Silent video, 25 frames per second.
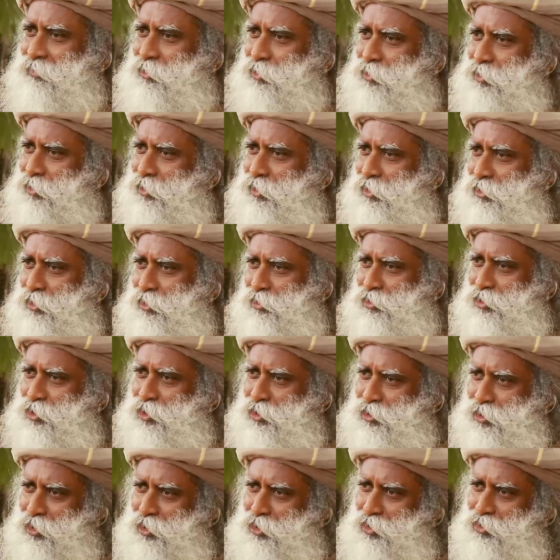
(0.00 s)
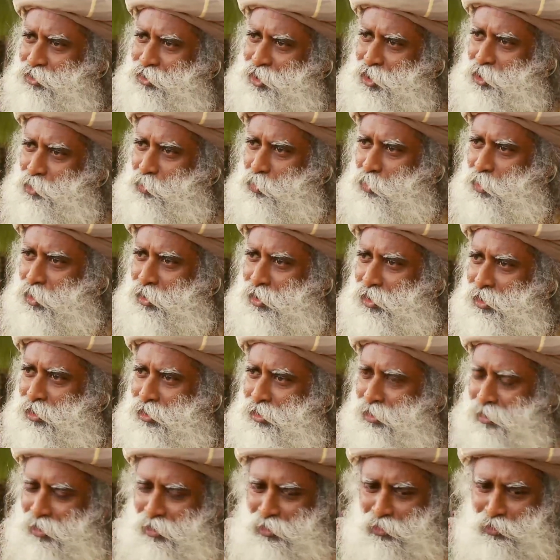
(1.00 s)
Here the teacher is just
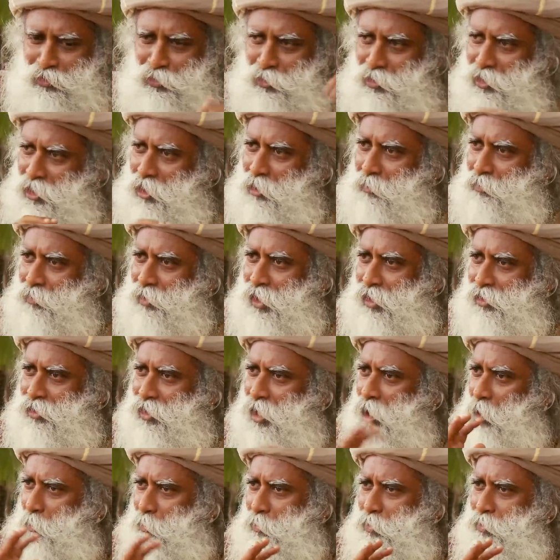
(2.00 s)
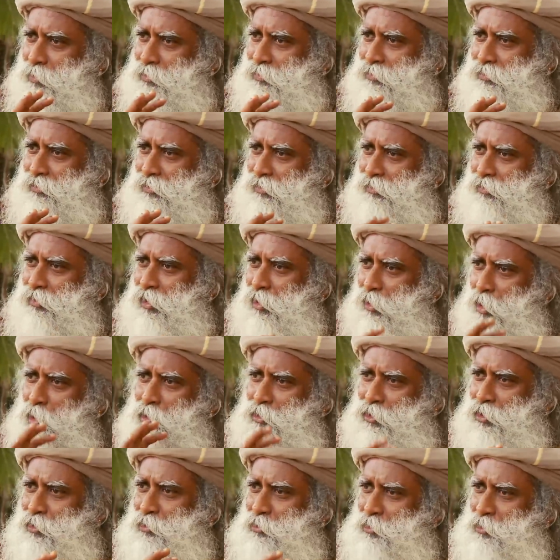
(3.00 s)
working to keep that up, the
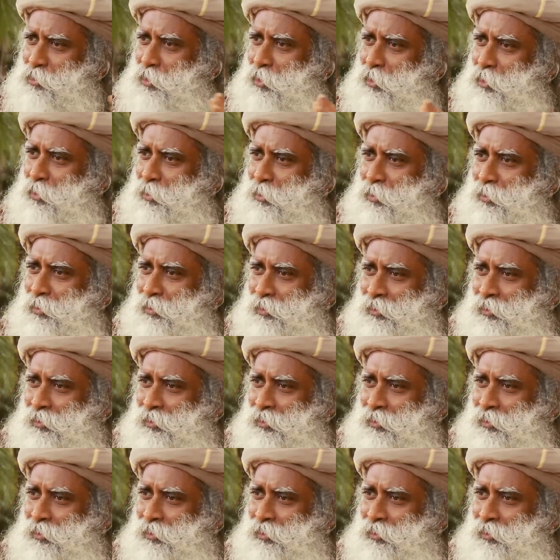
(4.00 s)
longing to know.